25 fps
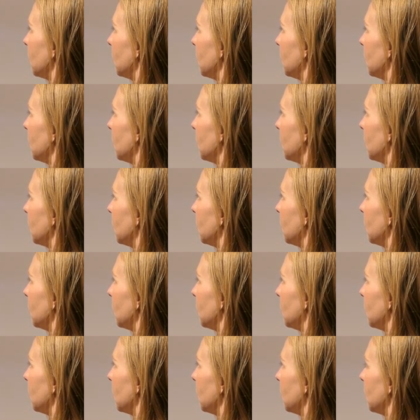
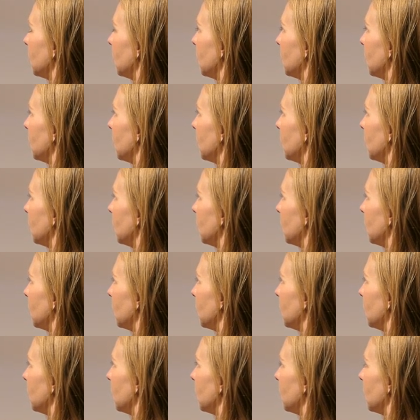
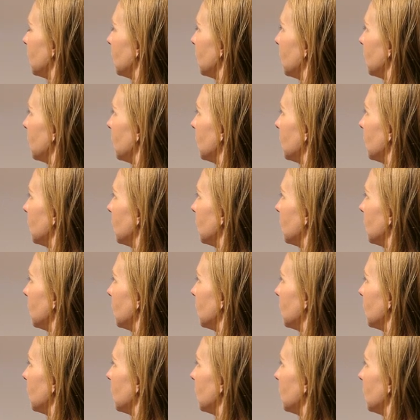
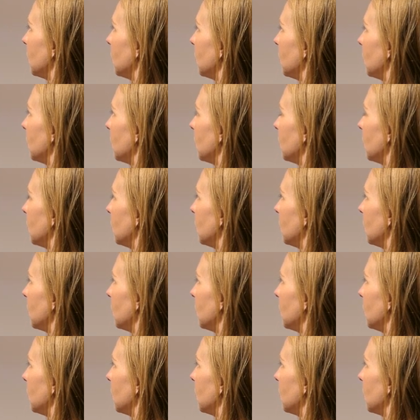
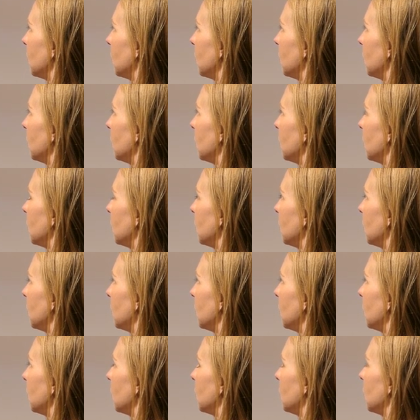
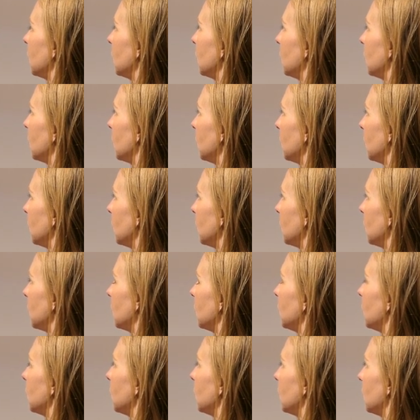
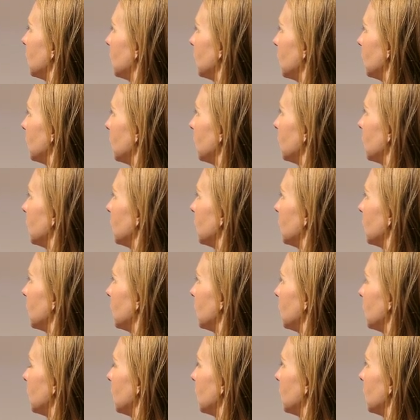
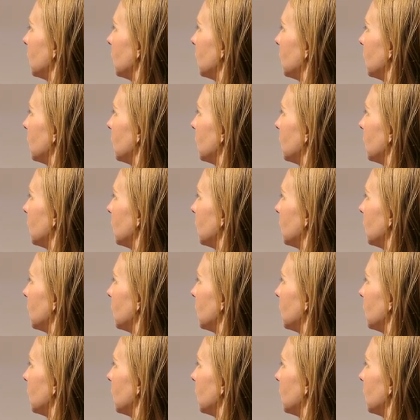(silent)